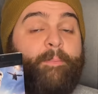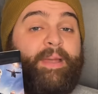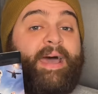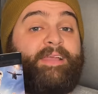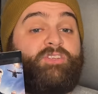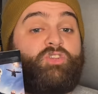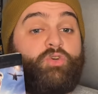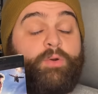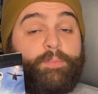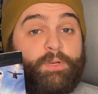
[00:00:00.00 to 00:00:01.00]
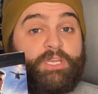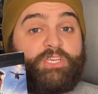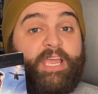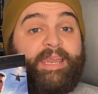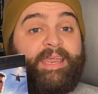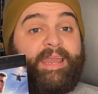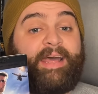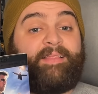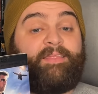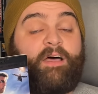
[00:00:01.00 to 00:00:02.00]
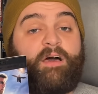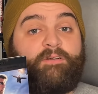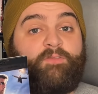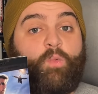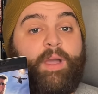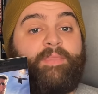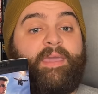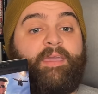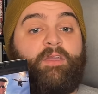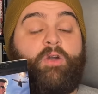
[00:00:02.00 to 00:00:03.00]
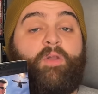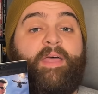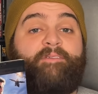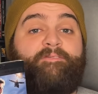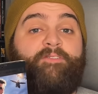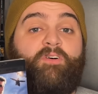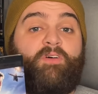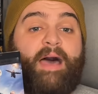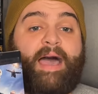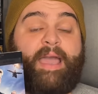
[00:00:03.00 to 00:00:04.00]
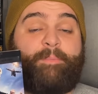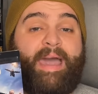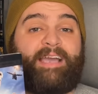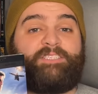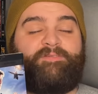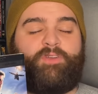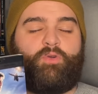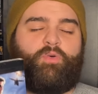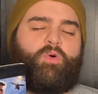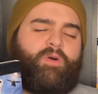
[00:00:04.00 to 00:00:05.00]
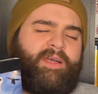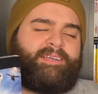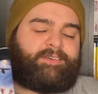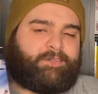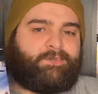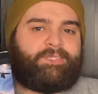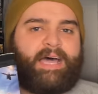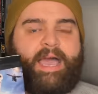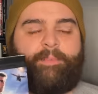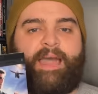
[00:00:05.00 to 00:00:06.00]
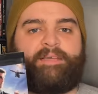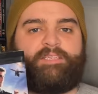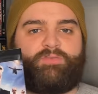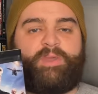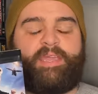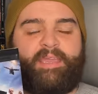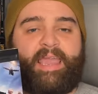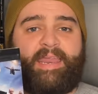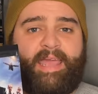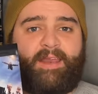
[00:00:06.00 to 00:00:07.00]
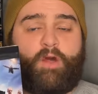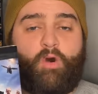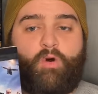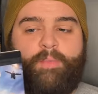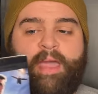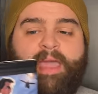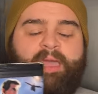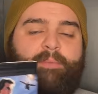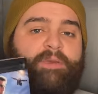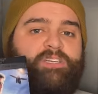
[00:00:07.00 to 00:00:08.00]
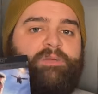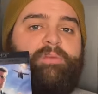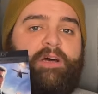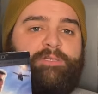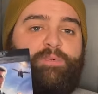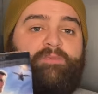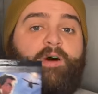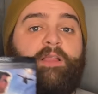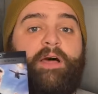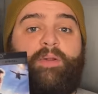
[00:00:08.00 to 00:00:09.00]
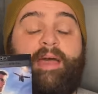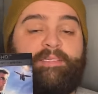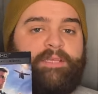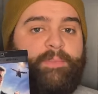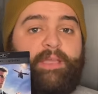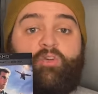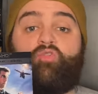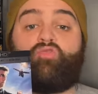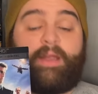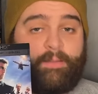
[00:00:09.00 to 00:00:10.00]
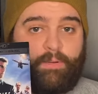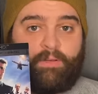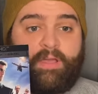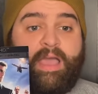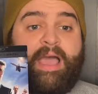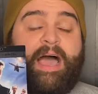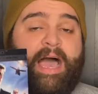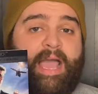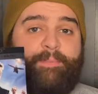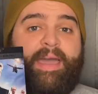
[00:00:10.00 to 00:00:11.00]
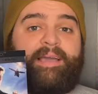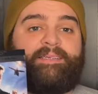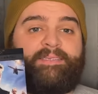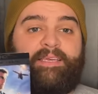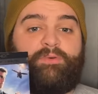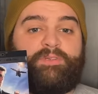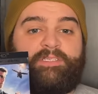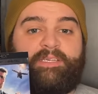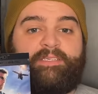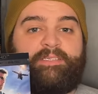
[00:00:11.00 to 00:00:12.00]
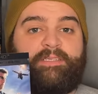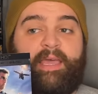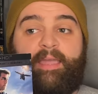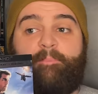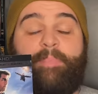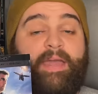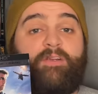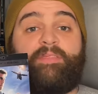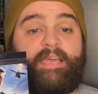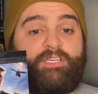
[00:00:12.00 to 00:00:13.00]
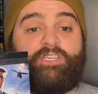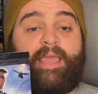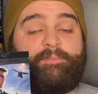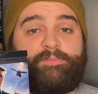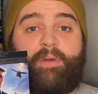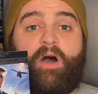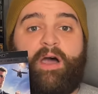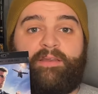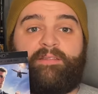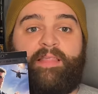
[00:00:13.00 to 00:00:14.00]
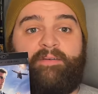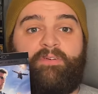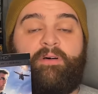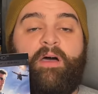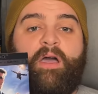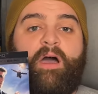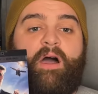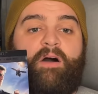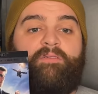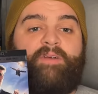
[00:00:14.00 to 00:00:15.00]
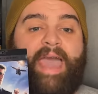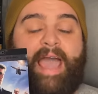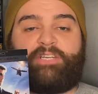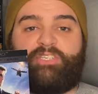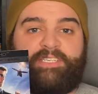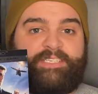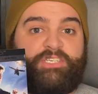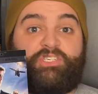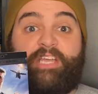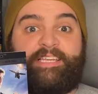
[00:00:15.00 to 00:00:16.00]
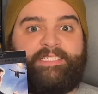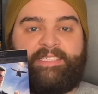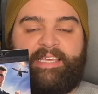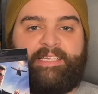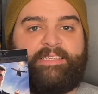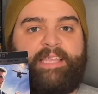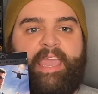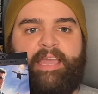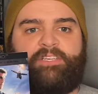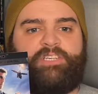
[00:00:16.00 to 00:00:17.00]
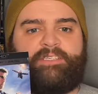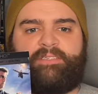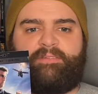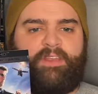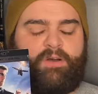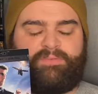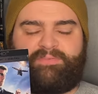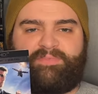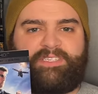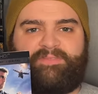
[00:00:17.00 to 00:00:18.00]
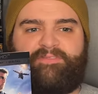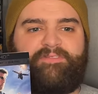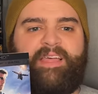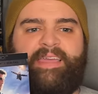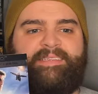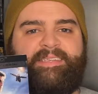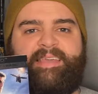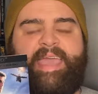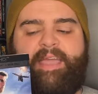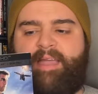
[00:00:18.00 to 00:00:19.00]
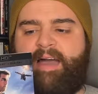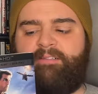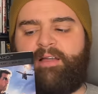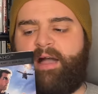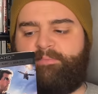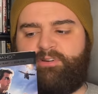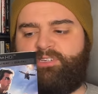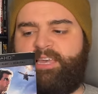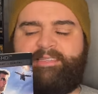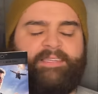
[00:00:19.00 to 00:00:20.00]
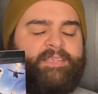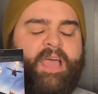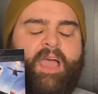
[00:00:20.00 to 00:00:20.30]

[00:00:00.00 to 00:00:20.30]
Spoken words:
but I do appreciate it, and I love when they can go to that full IMAX view or as close to IMAX as we can get at home. And Mission Impossible Fallout has some incredible IMAX sequences, like better than James Bond level of actions and chase scenes and just, you know, flights in the air, helicopter chases.